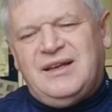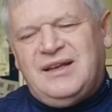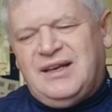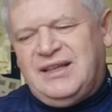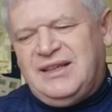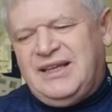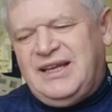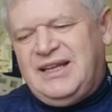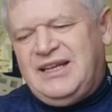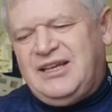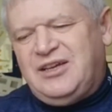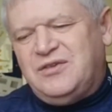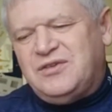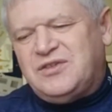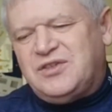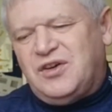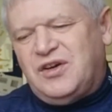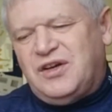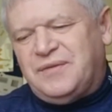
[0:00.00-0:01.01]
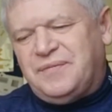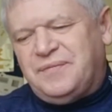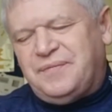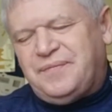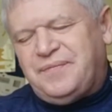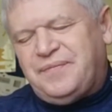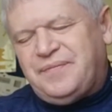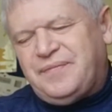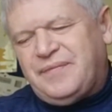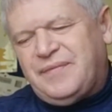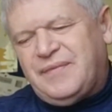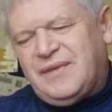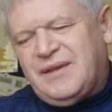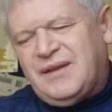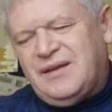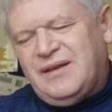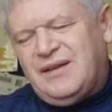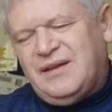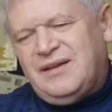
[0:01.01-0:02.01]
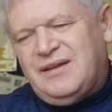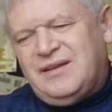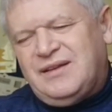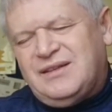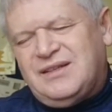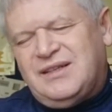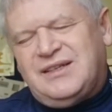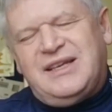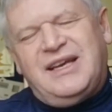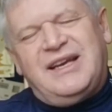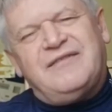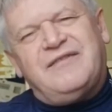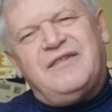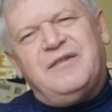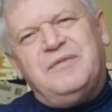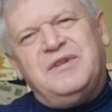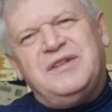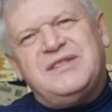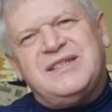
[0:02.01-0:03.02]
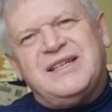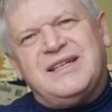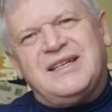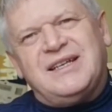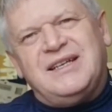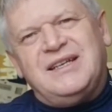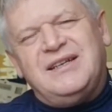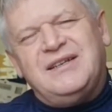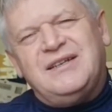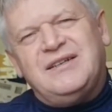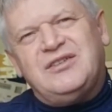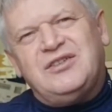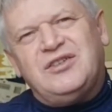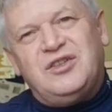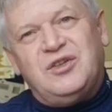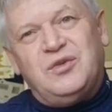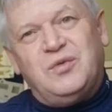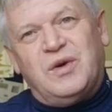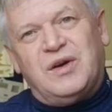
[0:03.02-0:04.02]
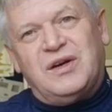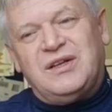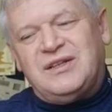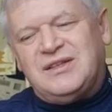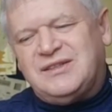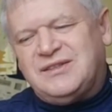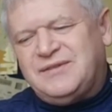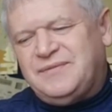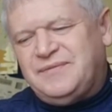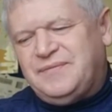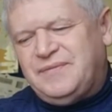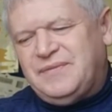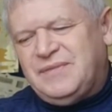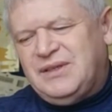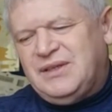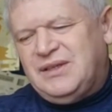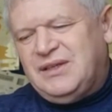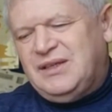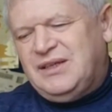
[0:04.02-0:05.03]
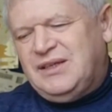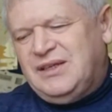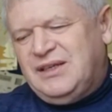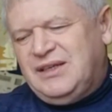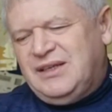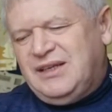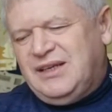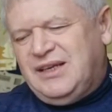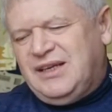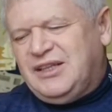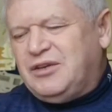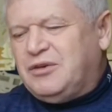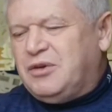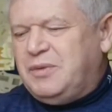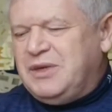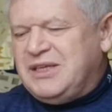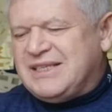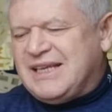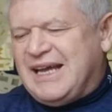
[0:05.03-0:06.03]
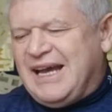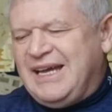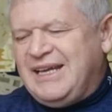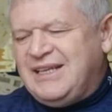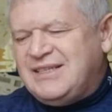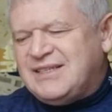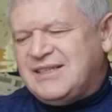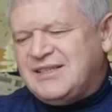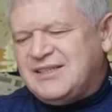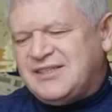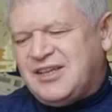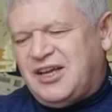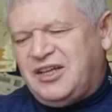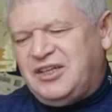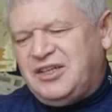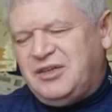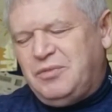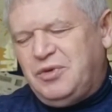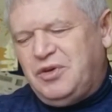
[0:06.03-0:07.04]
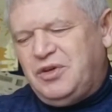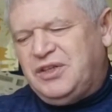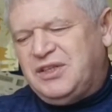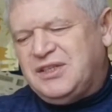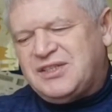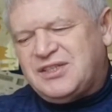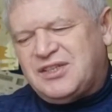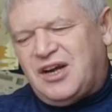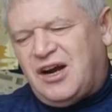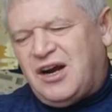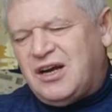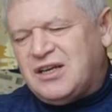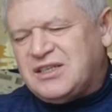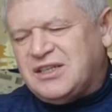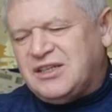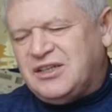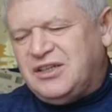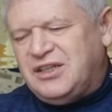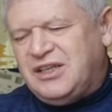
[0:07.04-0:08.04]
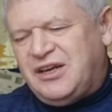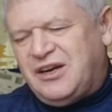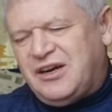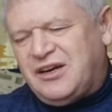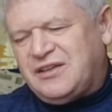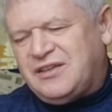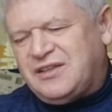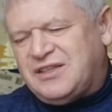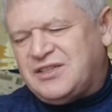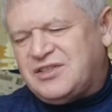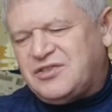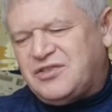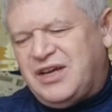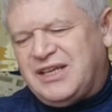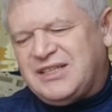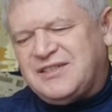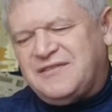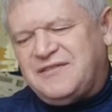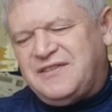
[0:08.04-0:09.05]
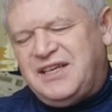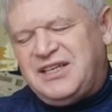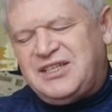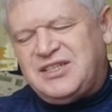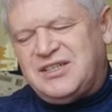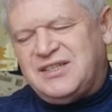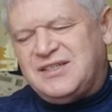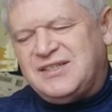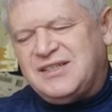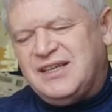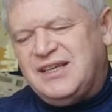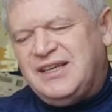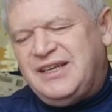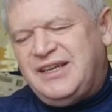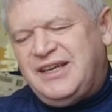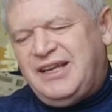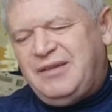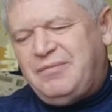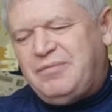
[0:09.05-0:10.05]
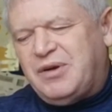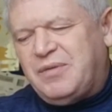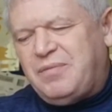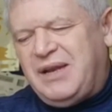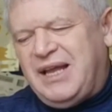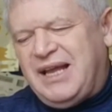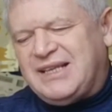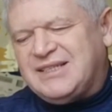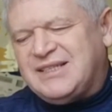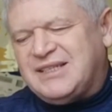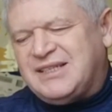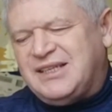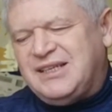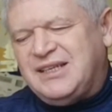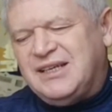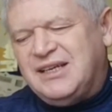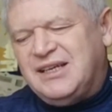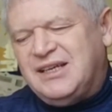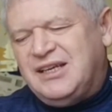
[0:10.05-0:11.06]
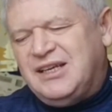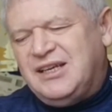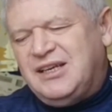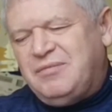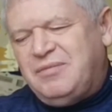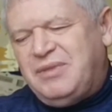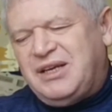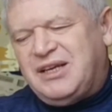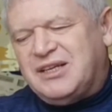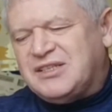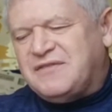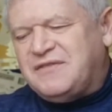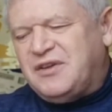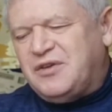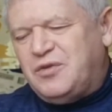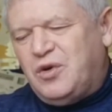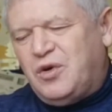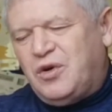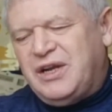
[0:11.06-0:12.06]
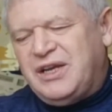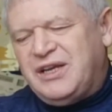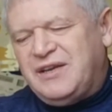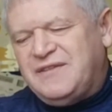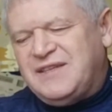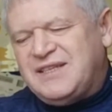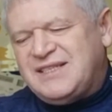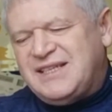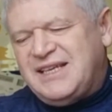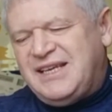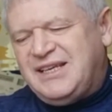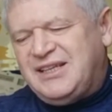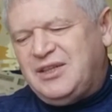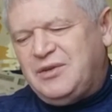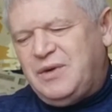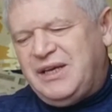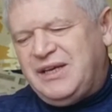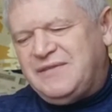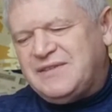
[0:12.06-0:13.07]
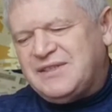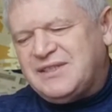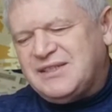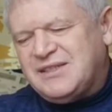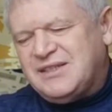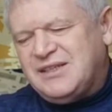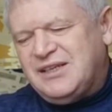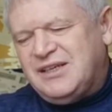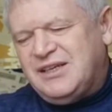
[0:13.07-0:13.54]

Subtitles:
And then he goes on to take from the city to the world. There will be signs in sun and moon and stars, and on the earth distress of nations in perplexity because of the roaring of the sea and the waves.